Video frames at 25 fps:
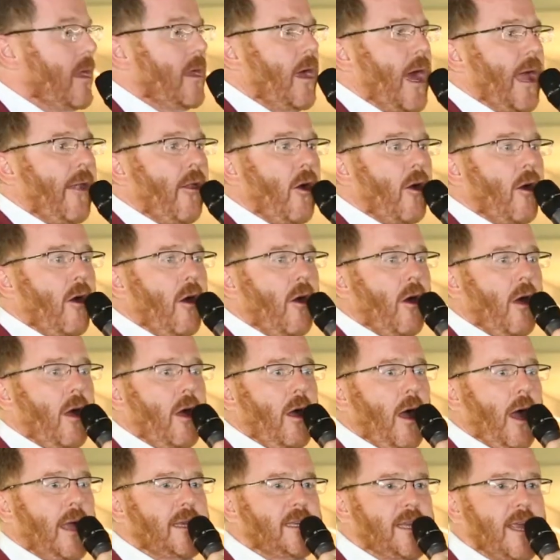And our
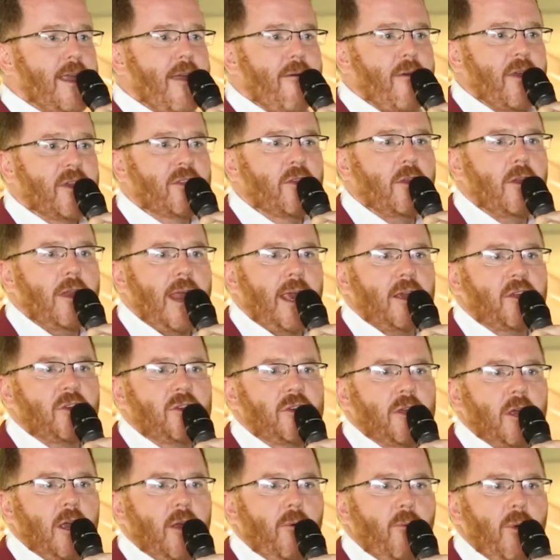idea is that next
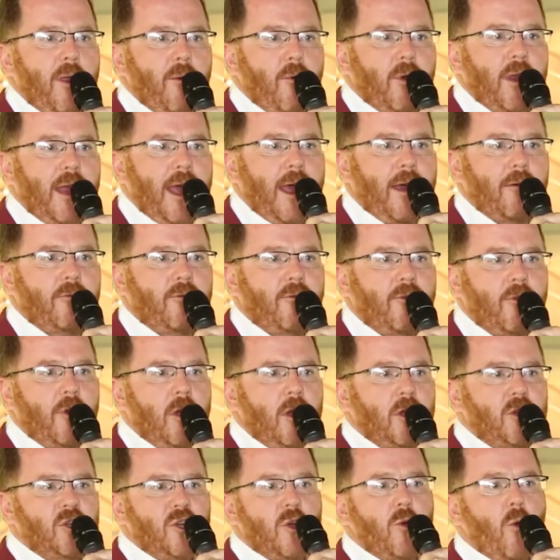year we would have
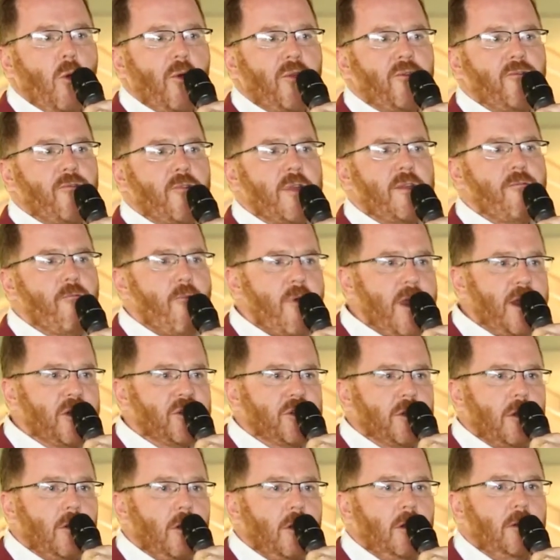2 or 3
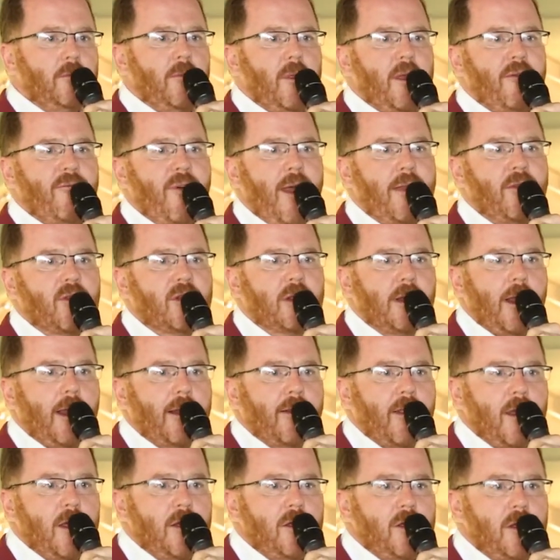regional events
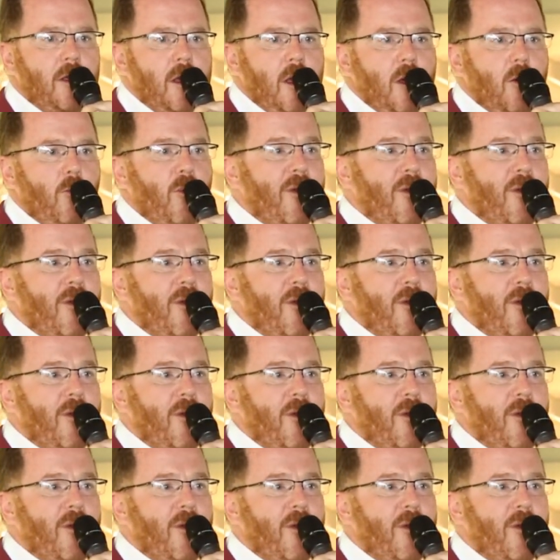like this.